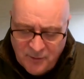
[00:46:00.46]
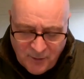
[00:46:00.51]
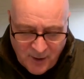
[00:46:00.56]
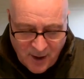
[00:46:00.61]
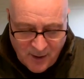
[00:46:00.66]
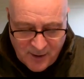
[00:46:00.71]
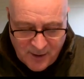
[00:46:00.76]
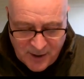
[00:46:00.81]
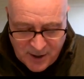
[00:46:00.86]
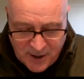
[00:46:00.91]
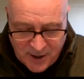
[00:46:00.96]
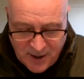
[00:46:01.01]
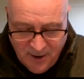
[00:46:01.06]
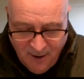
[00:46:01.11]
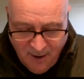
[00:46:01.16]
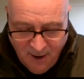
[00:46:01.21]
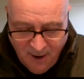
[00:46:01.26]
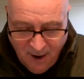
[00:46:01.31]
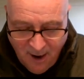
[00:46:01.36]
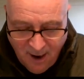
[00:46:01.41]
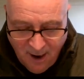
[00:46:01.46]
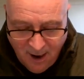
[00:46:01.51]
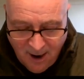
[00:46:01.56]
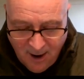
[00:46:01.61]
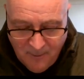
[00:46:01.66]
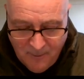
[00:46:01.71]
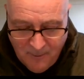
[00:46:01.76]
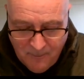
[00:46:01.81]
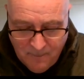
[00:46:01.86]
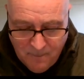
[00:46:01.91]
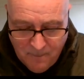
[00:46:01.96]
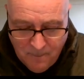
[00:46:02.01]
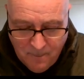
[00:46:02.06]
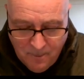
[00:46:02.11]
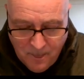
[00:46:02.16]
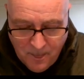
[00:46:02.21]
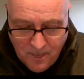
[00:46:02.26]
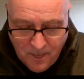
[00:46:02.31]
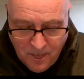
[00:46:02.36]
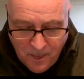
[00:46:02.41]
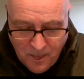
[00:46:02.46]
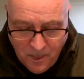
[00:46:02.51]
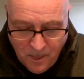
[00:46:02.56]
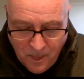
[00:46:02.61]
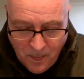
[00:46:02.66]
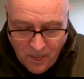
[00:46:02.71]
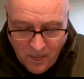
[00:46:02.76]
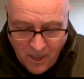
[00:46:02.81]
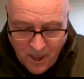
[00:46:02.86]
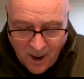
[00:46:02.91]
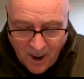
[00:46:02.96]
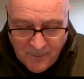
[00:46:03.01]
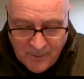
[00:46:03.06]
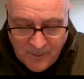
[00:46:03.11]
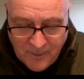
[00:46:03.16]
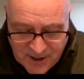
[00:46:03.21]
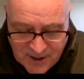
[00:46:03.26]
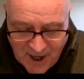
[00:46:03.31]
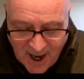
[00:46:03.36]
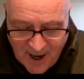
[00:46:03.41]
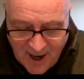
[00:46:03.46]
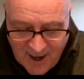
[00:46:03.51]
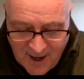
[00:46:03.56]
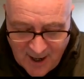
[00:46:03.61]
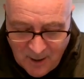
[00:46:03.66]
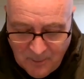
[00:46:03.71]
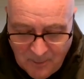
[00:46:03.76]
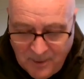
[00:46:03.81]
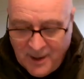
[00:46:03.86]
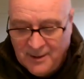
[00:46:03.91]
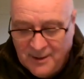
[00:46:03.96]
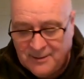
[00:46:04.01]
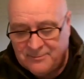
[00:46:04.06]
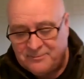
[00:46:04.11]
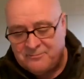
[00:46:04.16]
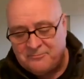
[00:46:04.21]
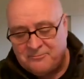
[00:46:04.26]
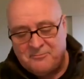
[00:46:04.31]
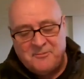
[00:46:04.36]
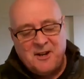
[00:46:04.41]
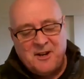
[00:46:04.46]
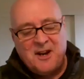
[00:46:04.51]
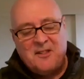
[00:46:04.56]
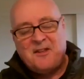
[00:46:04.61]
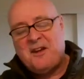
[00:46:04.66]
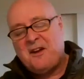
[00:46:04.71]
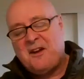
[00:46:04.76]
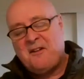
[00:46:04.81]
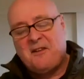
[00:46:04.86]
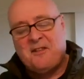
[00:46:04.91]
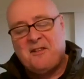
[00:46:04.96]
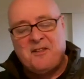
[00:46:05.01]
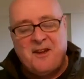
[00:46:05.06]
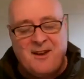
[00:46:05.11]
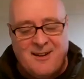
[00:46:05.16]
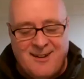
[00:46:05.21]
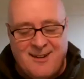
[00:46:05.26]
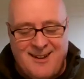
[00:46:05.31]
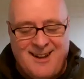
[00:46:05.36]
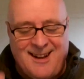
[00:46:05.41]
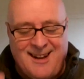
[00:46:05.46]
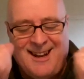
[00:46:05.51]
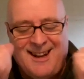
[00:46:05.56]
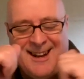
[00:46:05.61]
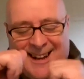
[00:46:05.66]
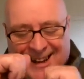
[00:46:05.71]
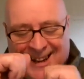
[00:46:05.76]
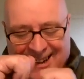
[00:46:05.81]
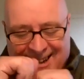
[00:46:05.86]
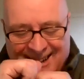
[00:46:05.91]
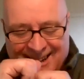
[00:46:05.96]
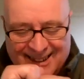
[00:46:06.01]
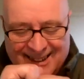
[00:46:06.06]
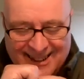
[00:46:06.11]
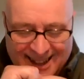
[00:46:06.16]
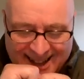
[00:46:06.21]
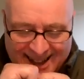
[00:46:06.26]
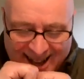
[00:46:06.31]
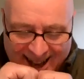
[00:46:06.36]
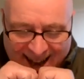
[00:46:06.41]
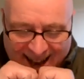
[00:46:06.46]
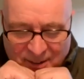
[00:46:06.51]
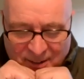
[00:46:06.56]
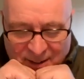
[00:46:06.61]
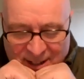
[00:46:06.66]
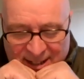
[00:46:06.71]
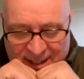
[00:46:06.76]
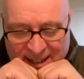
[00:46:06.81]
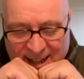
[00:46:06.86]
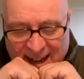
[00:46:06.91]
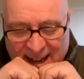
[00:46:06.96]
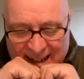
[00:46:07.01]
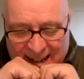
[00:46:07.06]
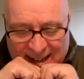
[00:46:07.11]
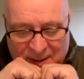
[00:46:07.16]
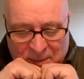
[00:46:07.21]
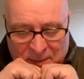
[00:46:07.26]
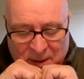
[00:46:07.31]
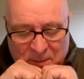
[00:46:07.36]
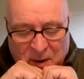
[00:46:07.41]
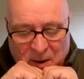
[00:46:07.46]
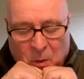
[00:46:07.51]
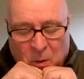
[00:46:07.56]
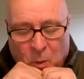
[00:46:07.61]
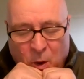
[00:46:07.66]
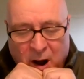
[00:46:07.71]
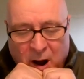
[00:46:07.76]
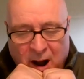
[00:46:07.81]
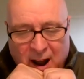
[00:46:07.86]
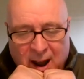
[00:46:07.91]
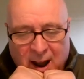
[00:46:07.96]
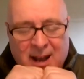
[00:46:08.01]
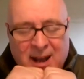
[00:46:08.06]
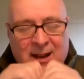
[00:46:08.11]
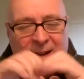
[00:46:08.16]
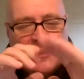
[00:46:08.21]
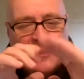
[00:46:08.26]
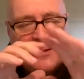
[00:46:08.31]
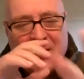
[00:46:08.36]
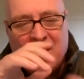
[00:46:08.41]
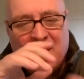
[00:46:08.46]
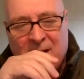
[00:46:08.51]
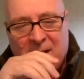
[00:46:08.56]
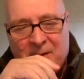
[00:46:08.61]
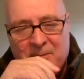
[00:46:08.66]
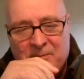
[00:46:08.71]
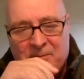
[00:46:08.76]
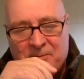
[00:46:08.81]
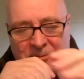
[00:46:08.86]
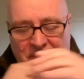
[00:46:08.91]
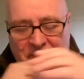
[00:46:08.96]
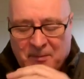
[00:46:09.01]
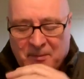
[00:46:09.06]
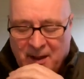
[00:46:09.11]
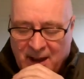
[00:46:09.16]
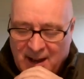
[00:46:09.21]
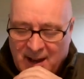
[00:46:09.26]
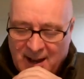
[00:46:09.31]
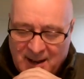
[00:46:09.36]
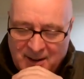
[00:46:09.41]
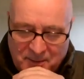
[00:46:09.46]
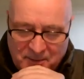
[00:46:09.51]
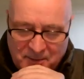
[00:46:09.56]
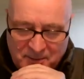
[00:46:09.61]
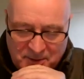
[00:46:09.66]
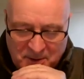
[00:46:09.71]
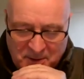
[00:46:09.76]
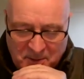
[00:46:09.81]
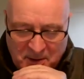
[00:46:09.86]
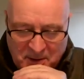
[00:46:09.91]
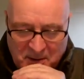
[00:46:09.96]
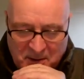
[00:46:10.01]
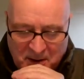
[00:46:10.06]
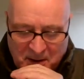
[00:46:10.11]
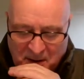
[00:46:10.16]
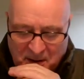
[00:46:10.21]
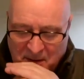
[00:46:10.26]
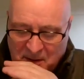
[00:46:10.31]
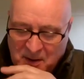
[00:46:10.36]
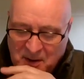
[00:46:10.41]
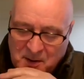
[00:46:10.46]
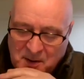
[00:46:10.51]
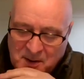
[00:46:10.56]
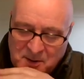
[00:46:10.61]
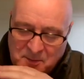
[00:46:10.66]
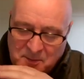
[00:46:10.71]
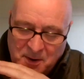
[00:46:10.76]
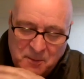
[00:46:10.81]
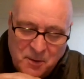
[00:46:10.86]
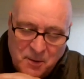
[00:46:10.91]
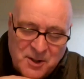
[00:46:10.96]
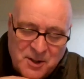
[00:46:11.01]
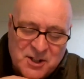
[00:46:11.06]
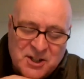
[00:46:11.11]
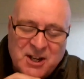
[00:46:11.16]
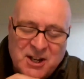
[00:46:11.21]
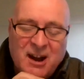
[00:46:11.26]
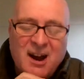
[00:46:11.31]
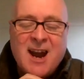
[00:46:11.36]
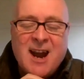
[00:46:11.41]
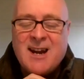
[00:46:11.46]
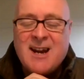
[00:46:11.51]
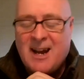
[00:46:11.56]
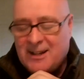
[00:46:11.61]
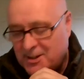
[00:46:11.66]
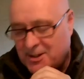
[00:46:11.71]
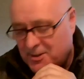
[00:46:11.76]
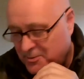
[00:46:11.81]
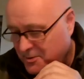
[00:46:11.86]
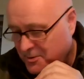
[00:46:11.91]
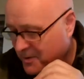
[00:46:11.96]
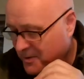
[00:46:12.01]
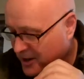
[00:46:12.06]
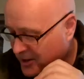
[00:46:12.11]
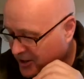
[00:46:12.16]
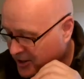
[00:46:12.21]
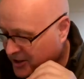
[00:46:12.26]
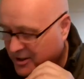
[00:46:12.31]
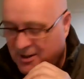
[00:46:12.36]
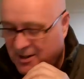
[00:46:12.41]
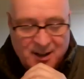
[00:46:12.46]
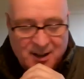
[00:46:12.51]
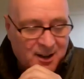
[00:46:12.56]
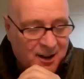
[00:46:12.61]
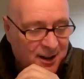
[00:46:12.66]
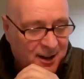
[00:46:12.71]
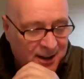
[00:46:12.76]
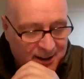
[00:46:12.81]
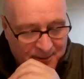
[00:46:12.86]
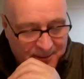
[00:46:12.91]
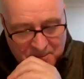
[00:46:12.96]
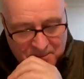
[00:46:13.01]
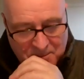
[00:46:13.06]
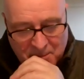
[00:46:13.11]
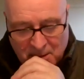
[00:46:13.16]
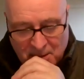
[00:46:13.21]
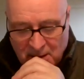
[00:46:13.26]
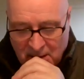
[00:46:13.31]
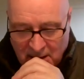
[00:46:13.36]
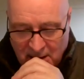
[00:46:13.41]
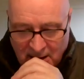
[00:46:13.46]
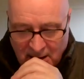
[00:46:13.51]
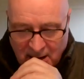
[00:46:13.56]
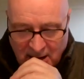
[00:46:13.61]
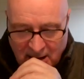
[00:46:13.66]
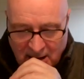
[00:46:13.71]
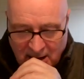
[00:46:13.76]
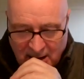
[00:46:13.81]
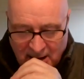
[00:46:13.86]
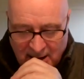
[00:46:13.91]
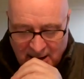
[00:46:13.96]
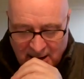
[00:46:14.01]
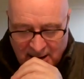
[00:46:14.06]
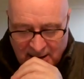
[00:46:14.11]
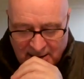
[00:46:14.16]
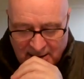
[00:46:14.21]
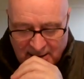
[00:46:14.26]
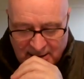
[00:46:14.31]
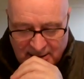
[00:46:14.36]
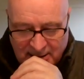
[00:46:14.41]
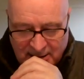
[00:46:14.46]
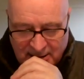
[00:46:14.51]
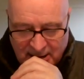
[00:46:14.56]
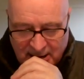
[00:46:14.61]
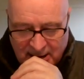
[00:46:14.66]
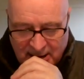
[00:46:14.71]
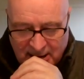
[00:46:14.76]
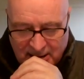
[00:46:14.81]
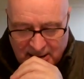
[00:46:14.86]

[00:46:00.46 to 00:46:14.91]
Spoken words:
flourish. I'm going to say a little bit, I'm nearly there, I think. I'm going to say a little bit about why my book Skydance was mentioned earlier, and